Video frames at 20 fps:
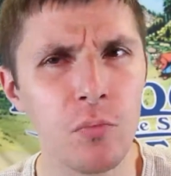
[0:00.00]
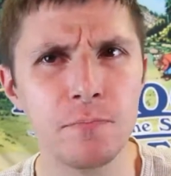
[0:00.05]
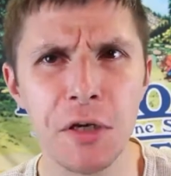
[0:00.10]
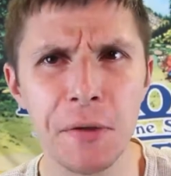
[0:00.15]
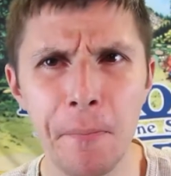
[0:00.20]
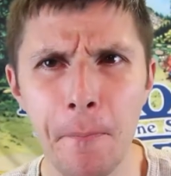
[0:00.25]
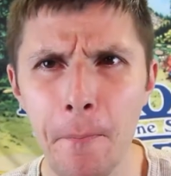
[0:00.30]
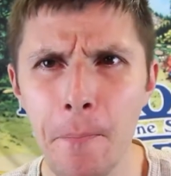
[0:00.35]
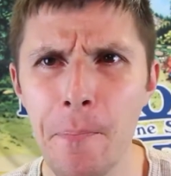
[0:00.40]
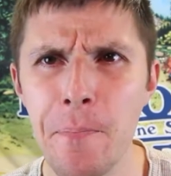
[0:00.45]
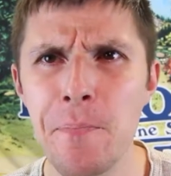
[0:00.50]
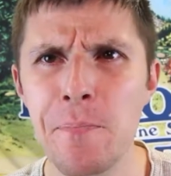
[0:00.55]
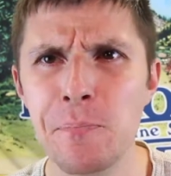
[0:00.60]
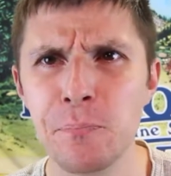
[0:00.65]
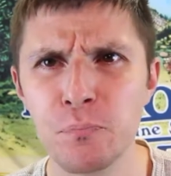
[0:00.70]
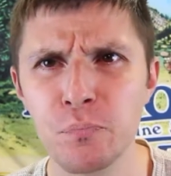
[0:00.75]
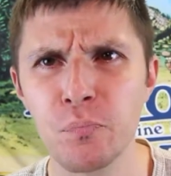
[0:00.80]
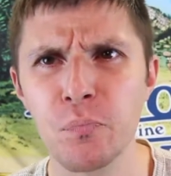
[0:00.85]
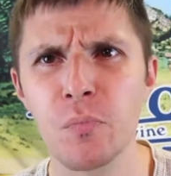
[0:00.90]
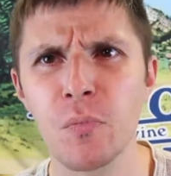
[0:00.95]
Yeah,
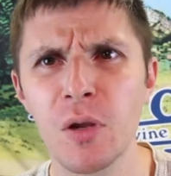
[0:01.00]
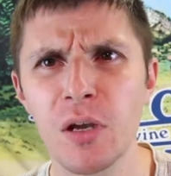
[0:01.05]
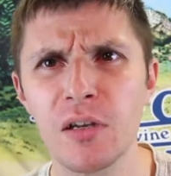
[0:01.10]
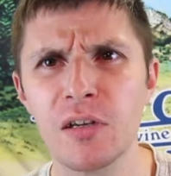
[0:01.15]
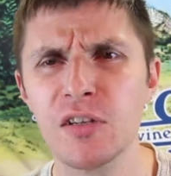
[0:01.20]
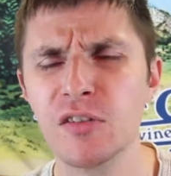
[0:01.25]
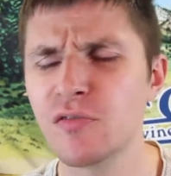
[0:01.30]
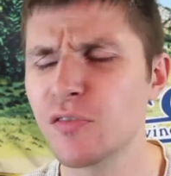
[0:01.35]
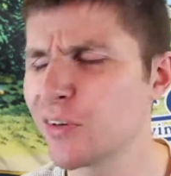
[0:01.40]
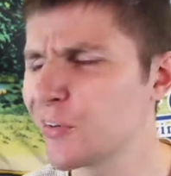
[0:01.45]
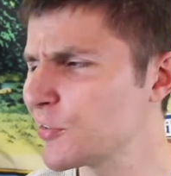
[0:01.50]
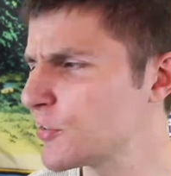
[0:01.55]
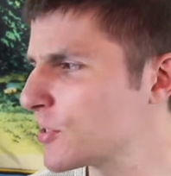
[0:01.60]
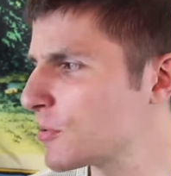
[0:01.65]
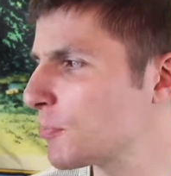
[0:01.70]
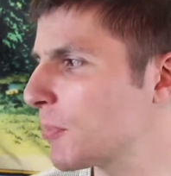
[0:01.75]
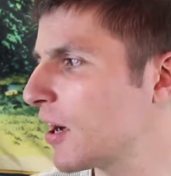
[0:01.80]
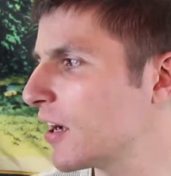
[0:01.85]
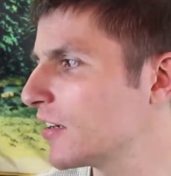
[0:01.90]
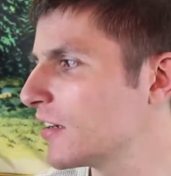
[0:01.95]
it is very
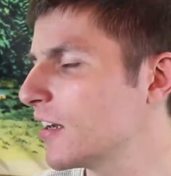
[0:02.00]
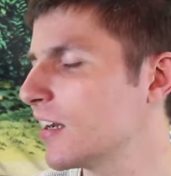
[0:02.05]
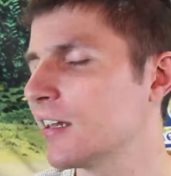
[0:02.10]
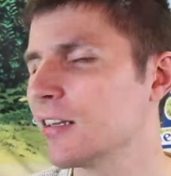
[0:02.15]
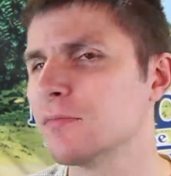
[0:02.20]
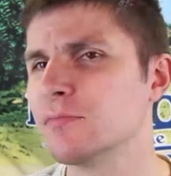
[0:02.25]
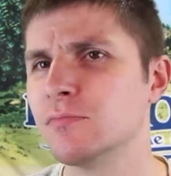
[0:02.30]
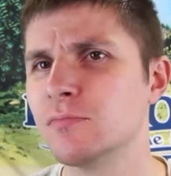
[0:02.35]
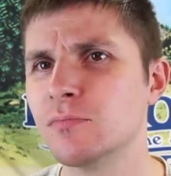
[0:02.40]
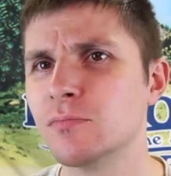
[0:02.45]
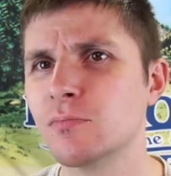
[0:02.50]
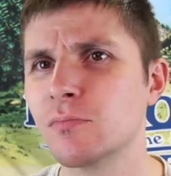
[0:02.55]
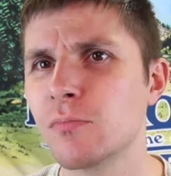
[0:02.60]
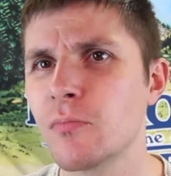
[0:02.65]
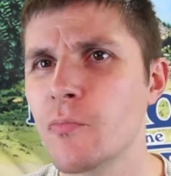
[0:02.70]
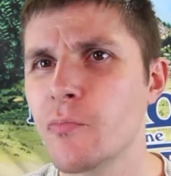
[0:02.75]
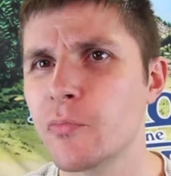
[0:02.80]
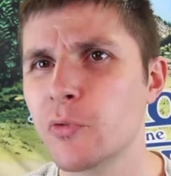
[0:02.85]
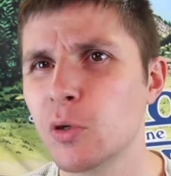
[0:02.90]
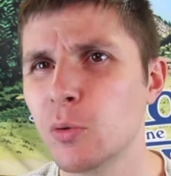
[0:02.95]
spot on
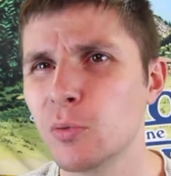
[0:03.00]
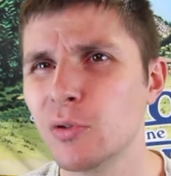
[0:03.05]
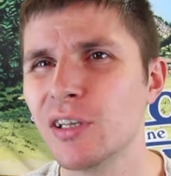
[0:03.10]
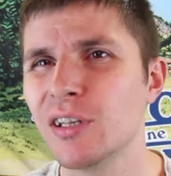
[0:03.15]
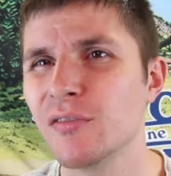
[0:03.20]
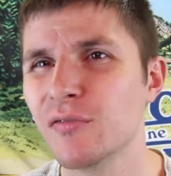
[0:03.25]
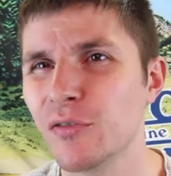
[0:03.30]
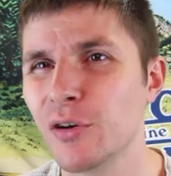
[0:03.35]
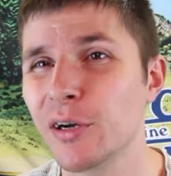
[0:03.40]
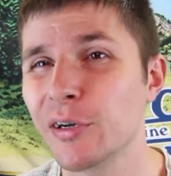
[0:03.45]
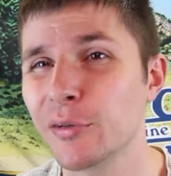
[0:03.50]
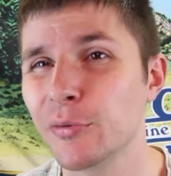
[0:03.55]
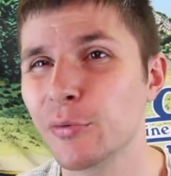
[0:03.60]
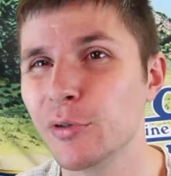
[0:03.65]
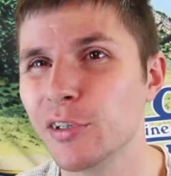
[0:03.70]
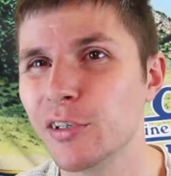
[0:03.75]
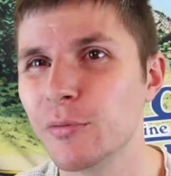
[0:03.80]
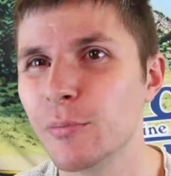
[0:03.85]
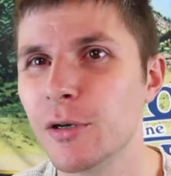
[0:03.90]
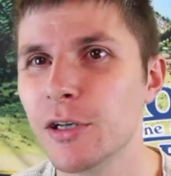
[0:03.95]
with a fried
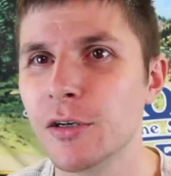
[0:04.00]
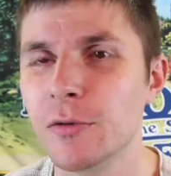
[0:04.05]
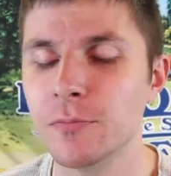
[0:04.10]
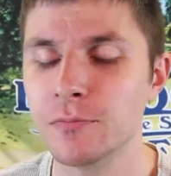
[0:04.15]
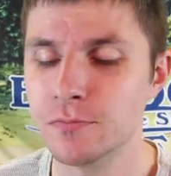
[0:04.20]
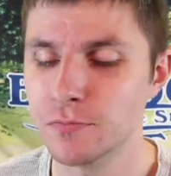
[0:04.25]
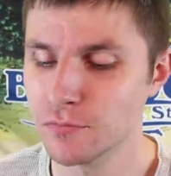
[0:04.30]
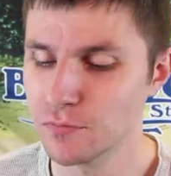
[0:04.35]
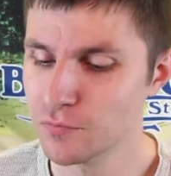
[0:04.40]
green tomato.